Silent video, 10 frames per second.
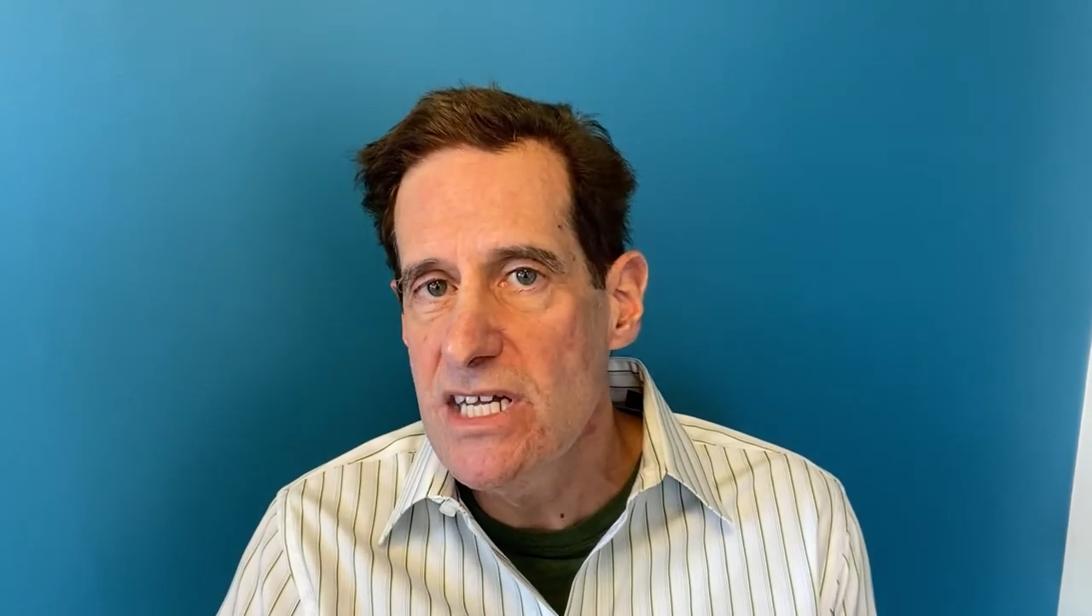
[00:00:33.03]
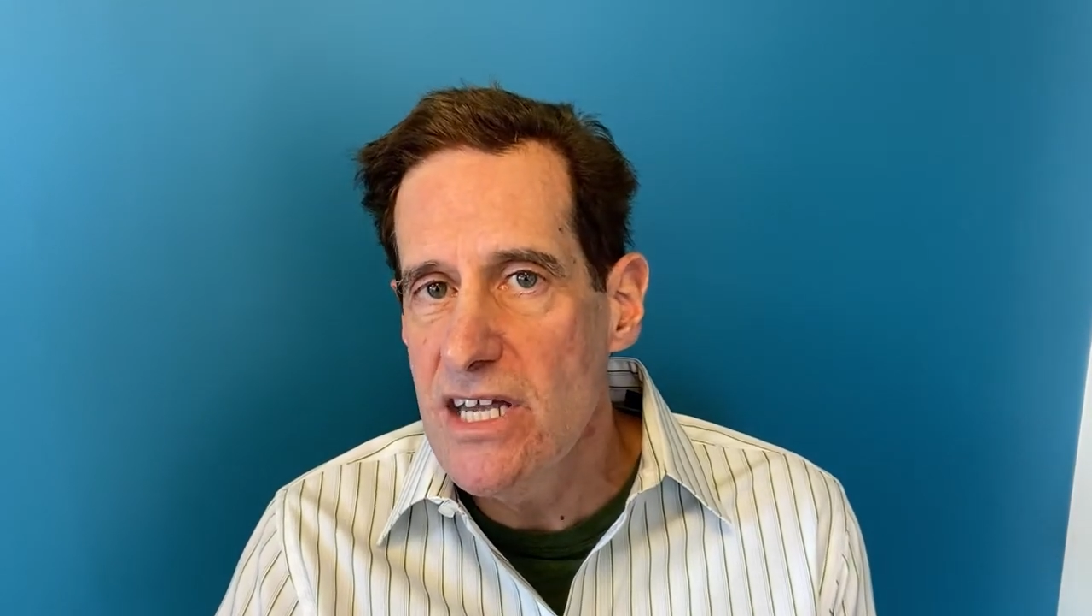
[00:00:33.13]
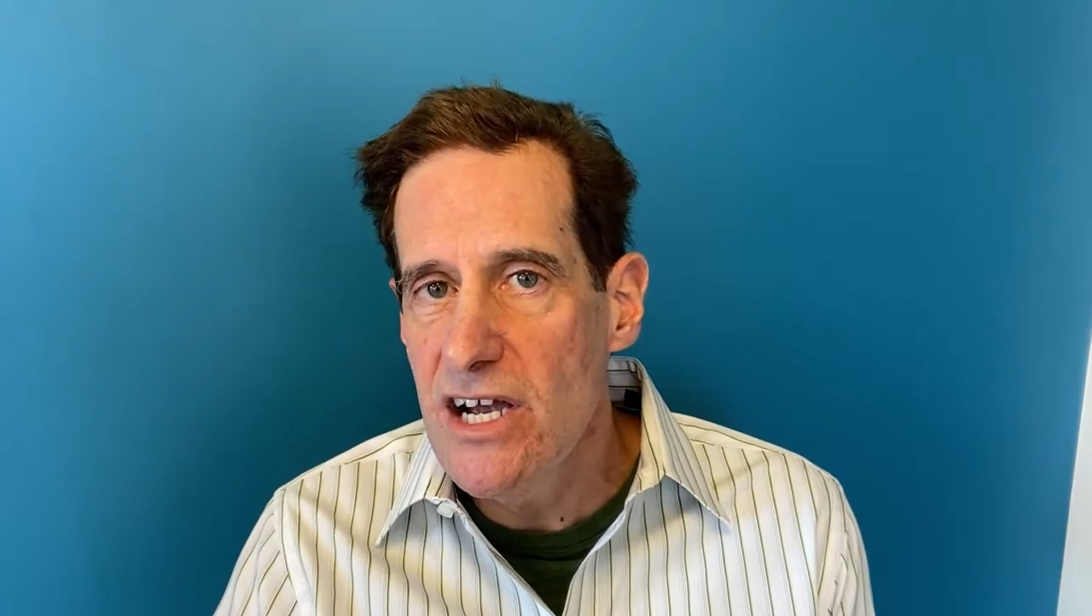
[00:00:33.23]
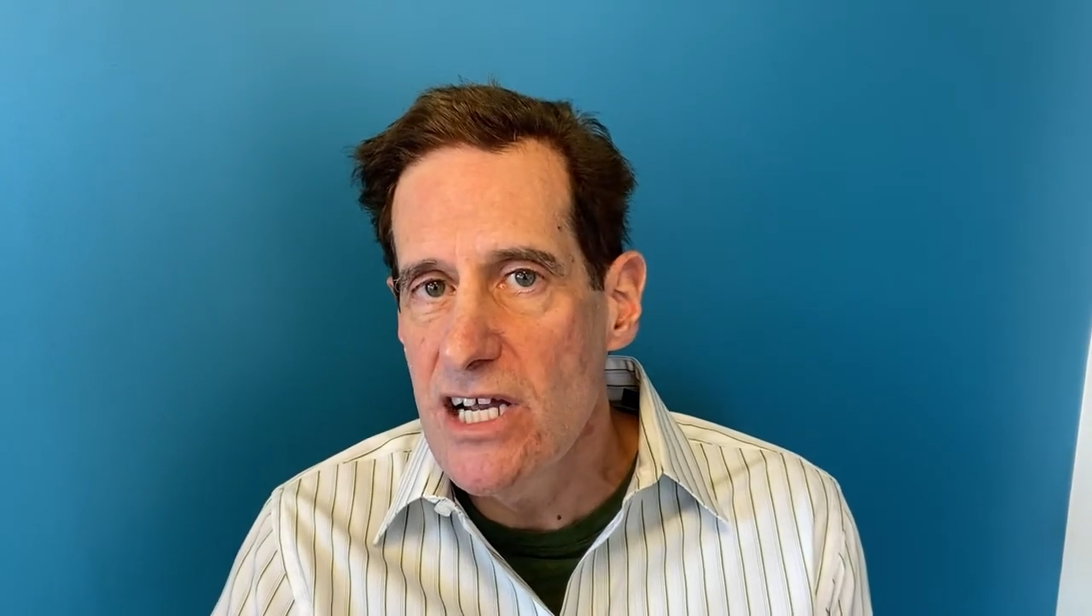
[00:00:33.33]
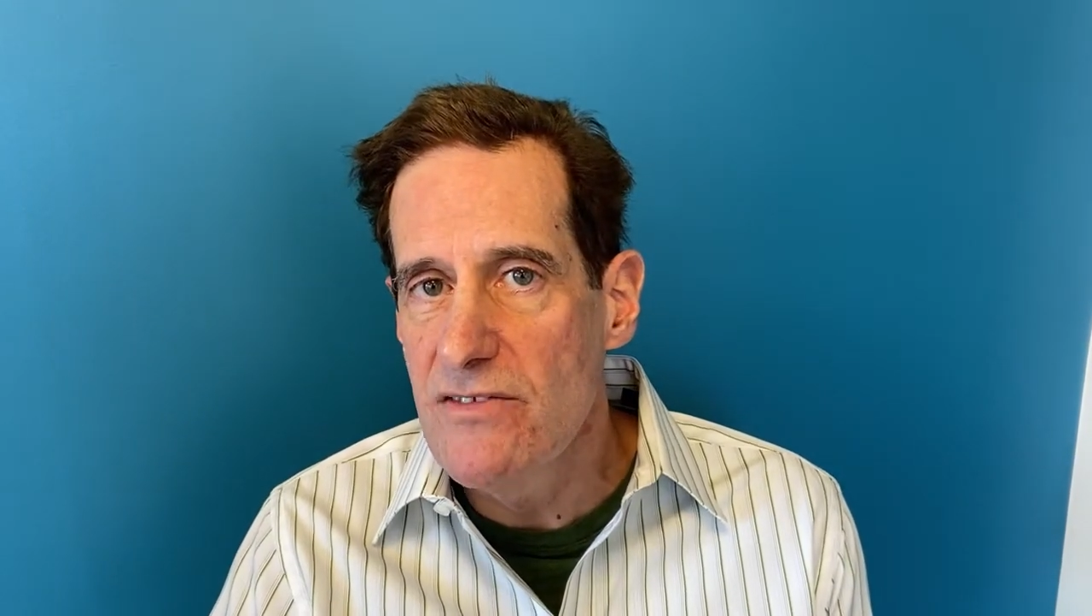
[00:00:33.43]

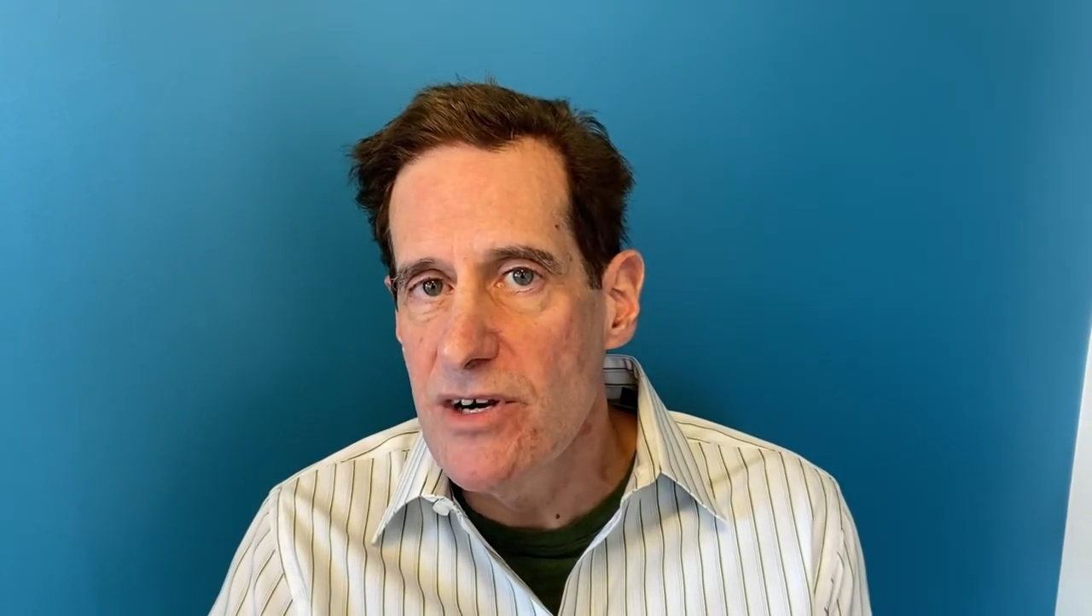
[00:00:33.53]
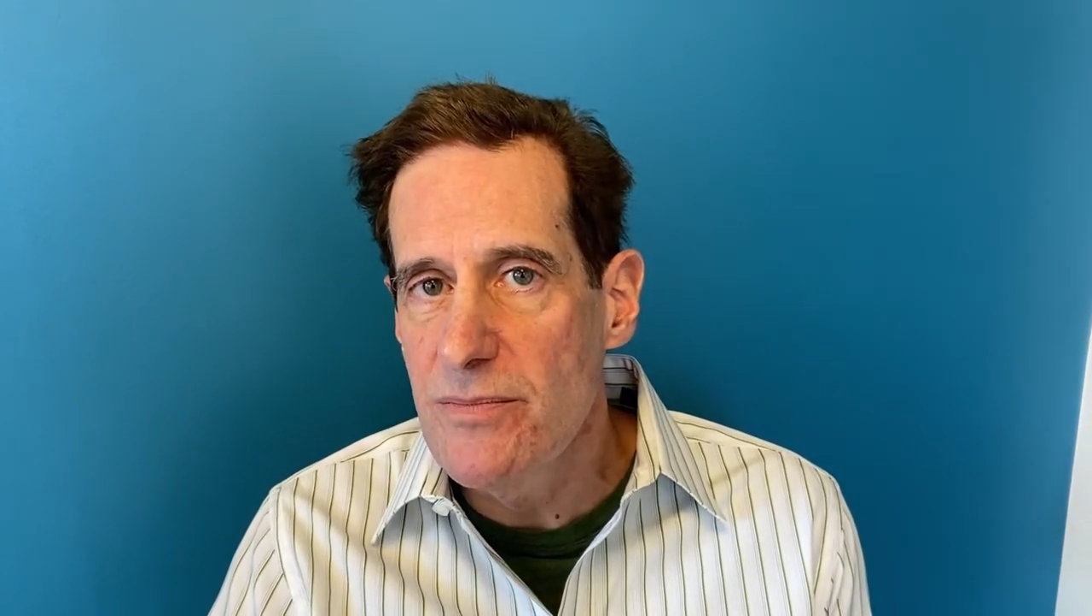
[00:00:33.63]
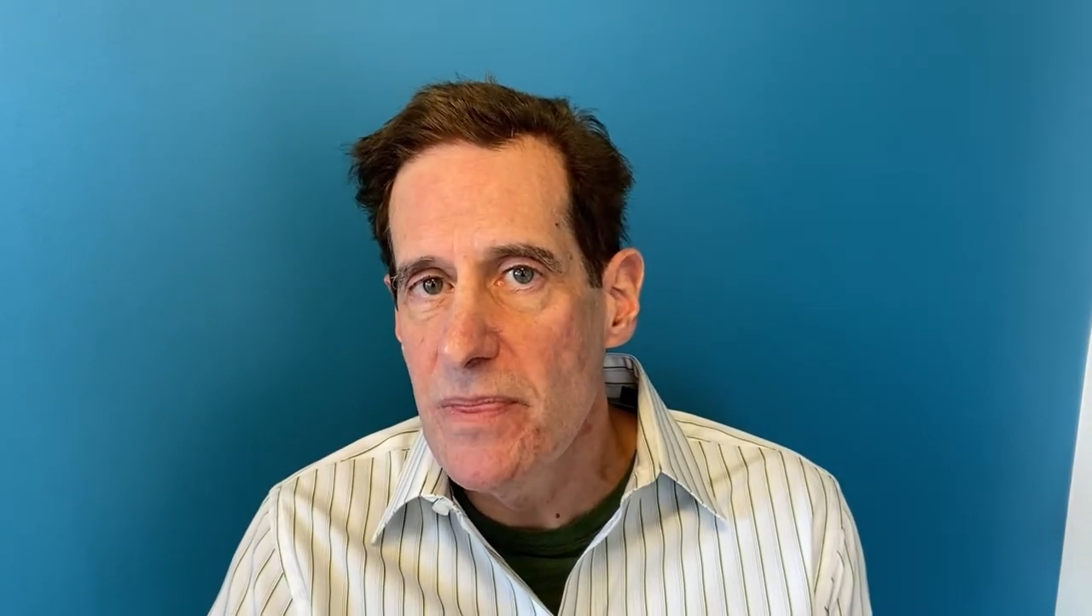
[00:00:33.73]
caregiver